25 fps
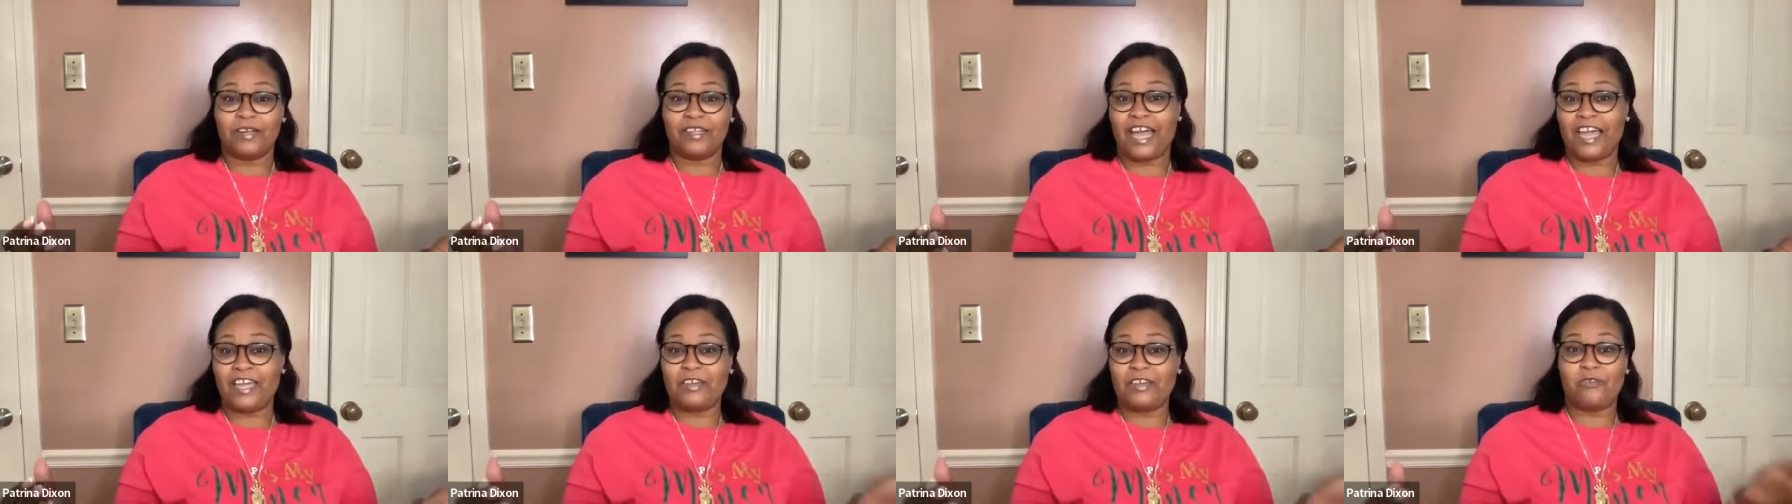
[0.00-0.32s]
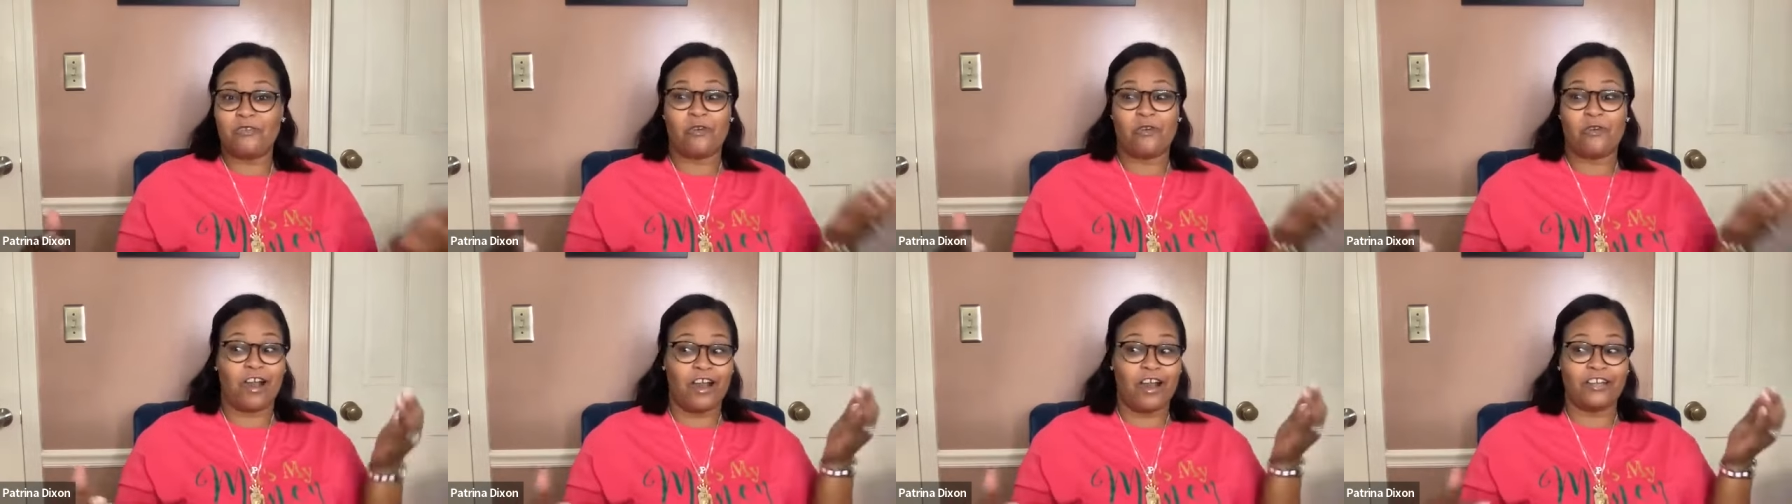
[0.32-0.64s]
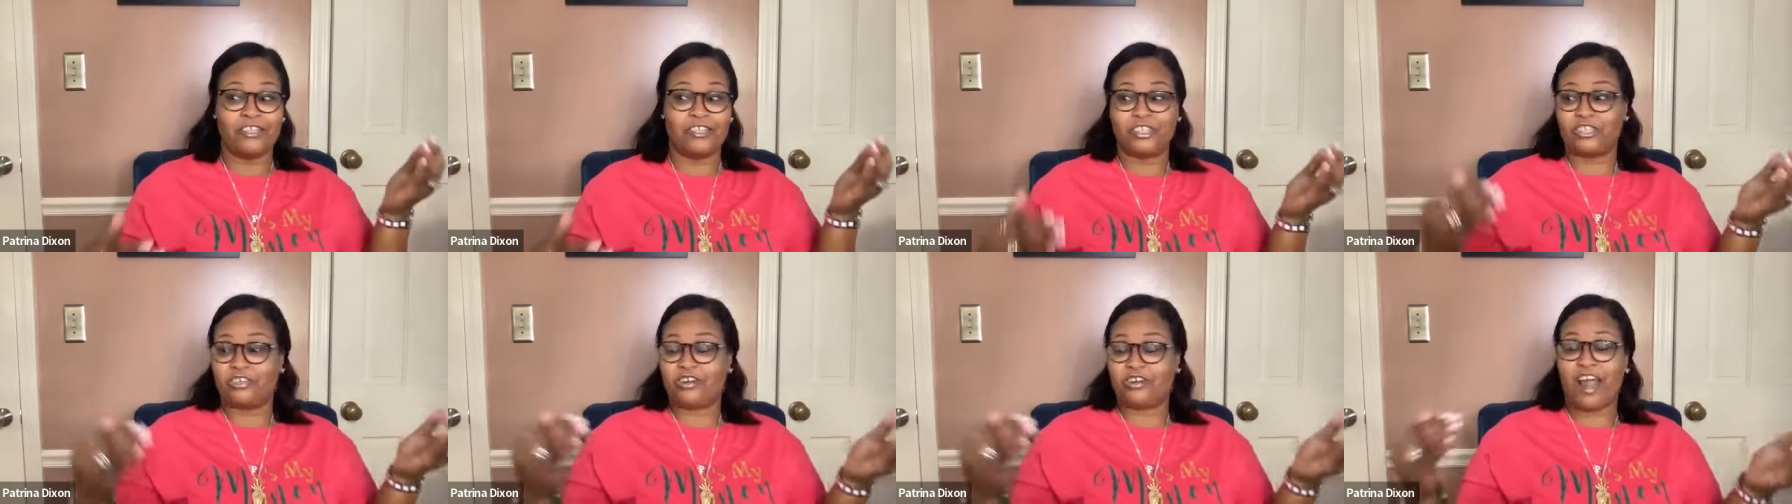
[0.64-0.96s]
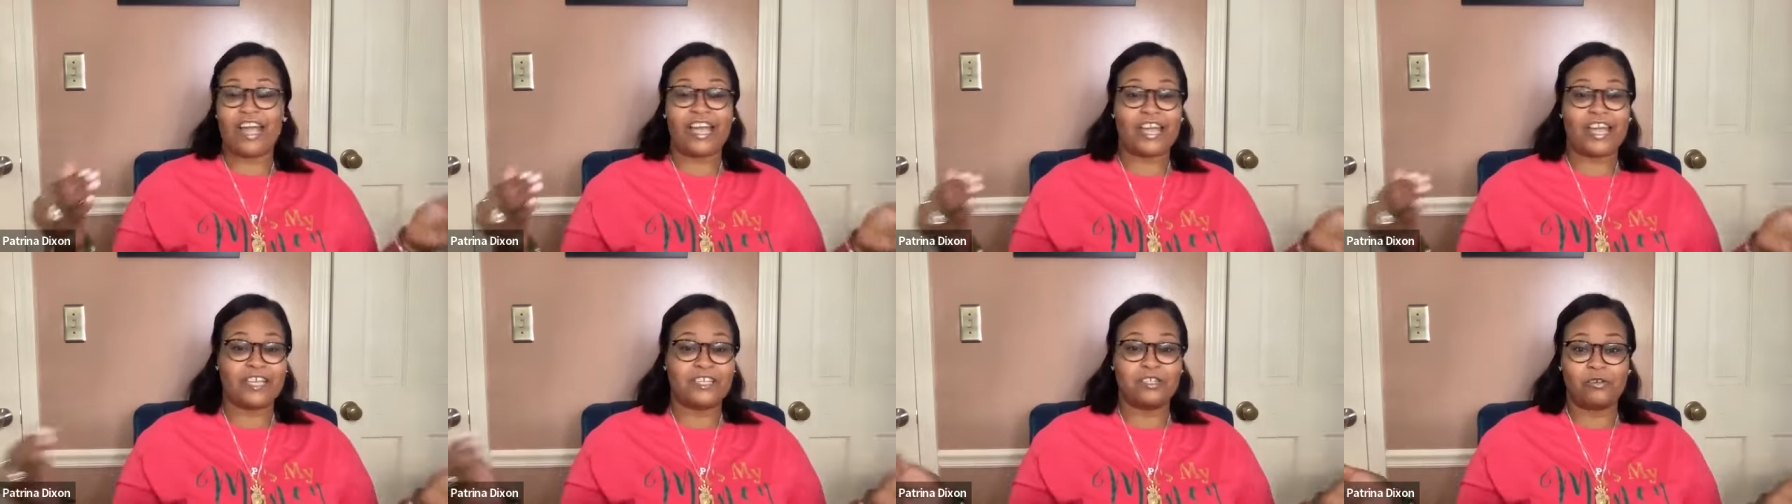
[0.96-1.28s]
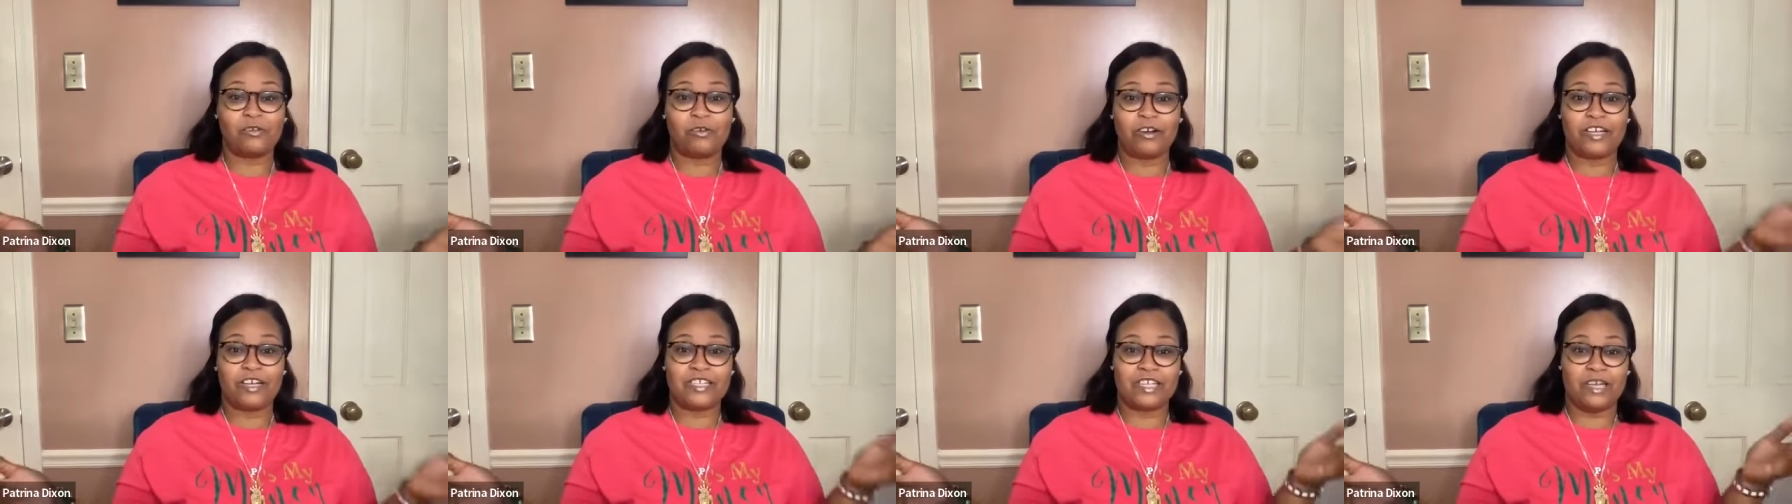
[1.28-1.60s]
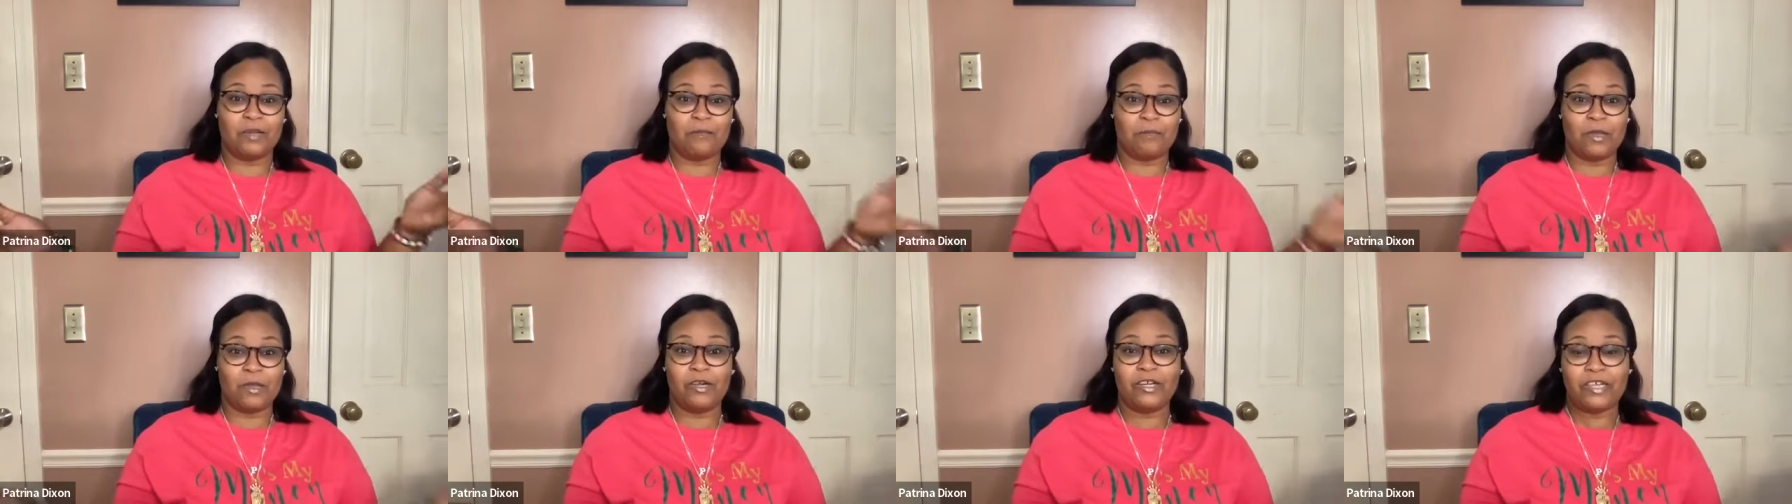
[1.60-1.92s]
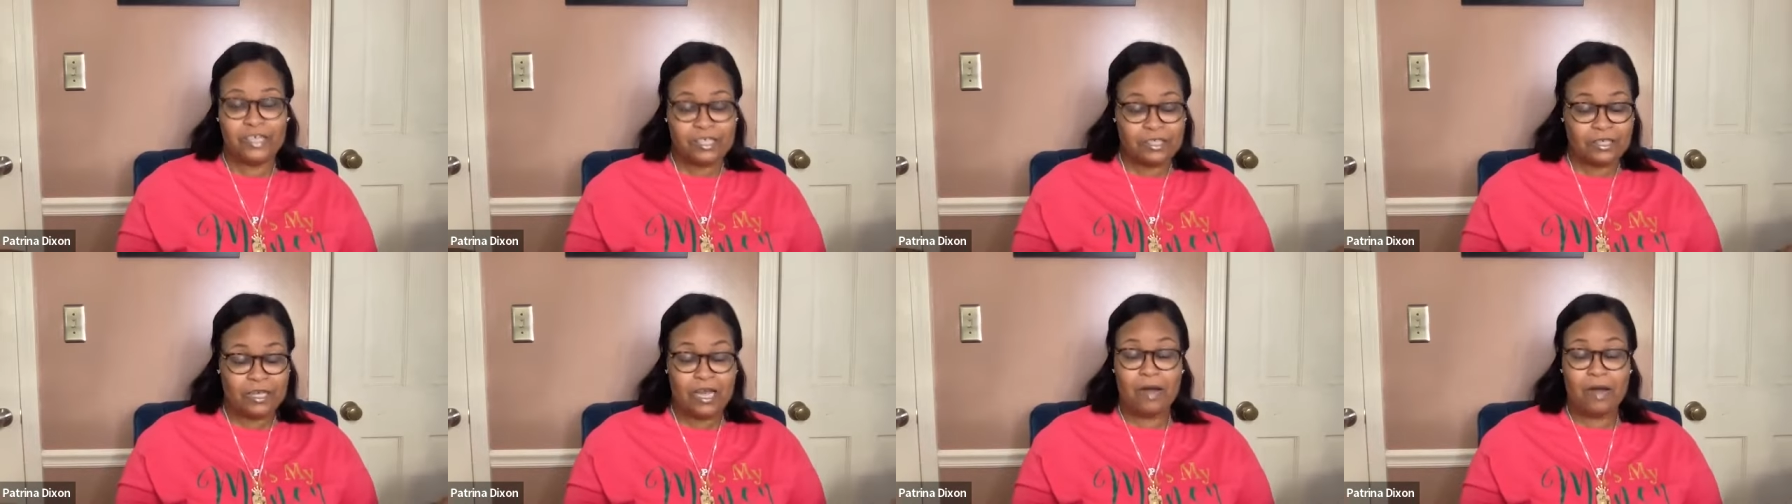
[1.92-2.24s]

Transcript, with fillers: that you are tracking towards a million,